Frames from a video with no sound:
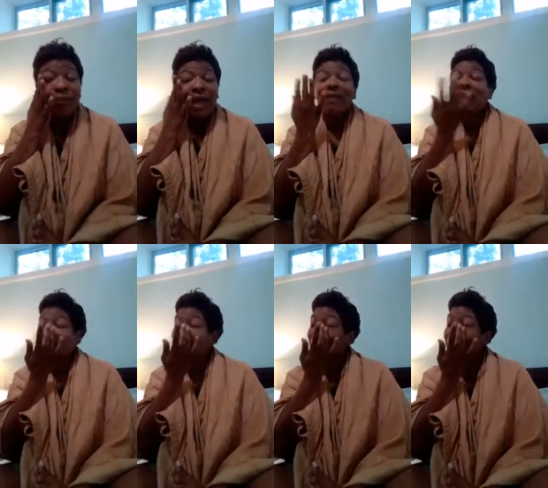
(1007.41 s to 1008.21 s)
that
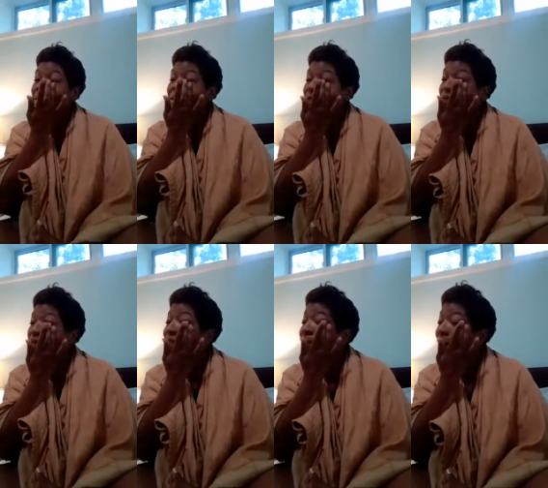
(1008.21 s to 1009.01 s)
that could
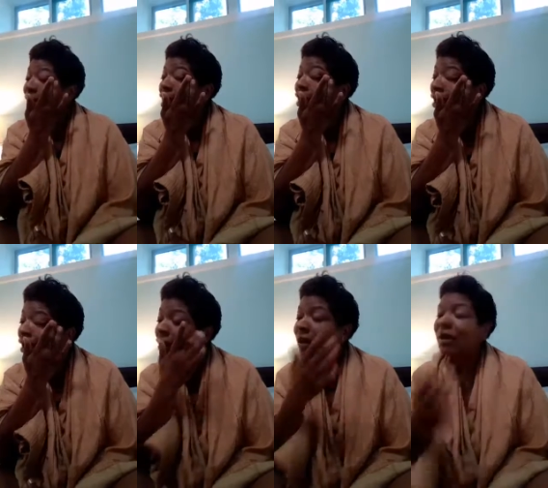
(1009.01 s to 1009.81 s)
potentially make
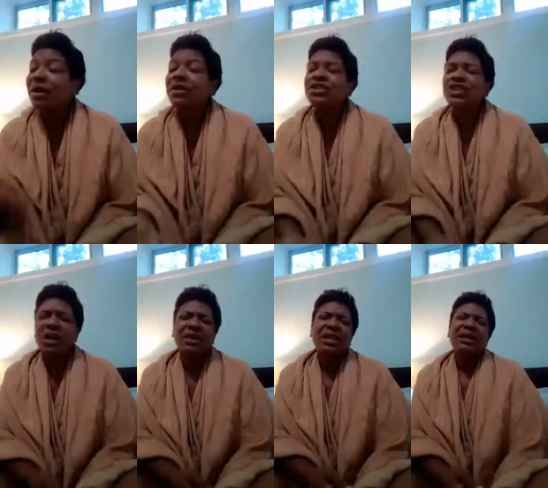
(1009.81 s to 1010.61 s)
our
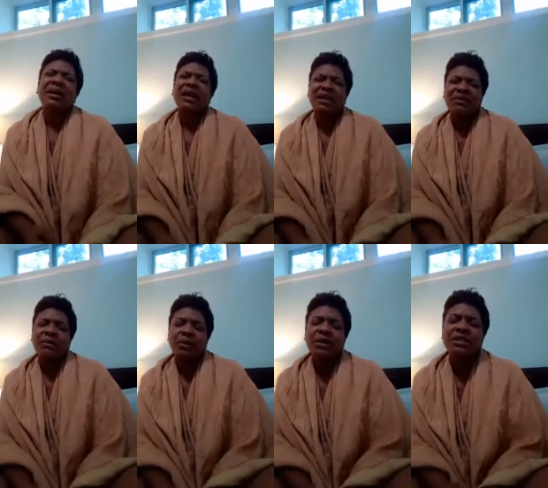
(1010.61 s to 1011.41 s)
journey
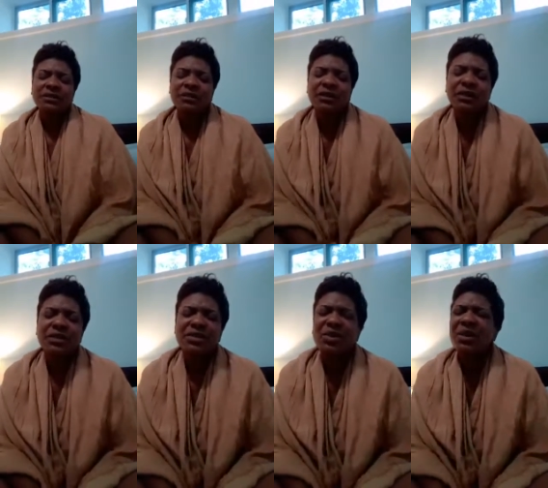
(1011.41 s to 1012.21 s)
even more
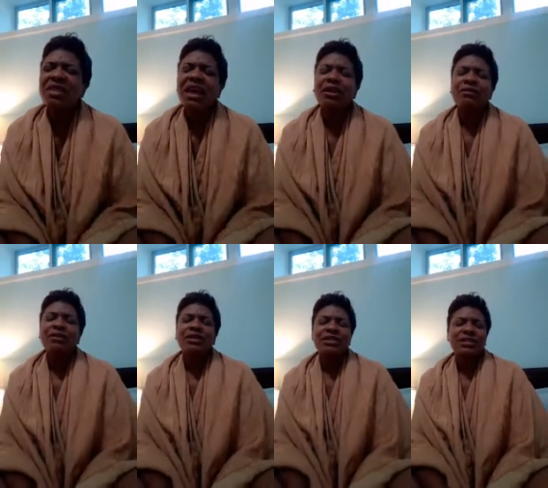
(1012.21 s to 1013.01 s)
difficult. So we thank you
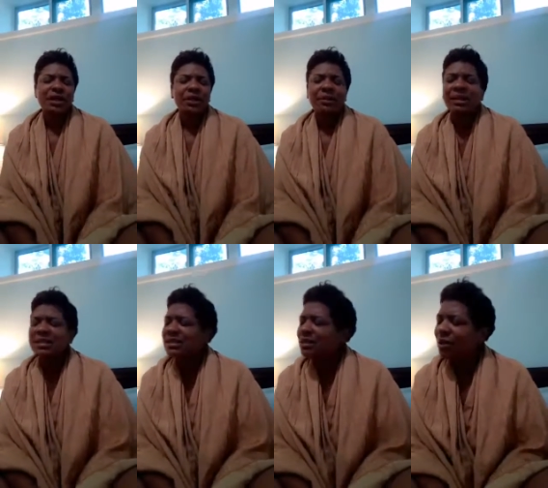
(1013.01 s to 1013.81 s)
for discernment
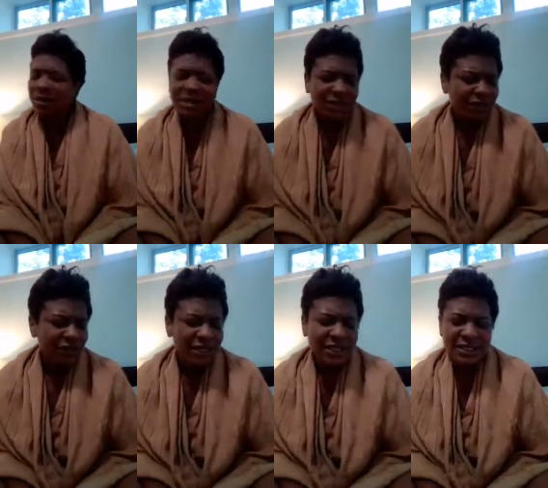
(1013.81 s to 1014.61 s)
to know the
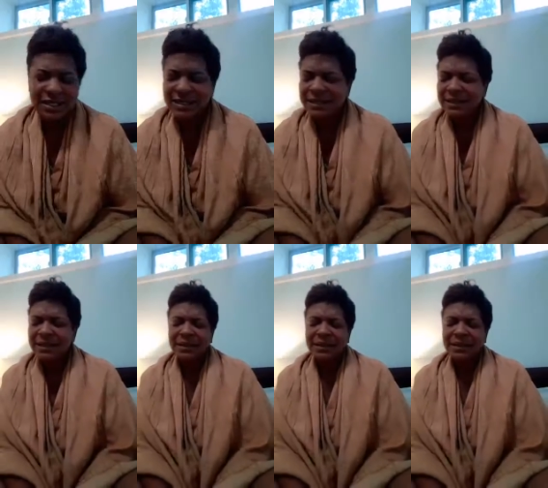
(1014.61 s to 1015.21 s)
difference.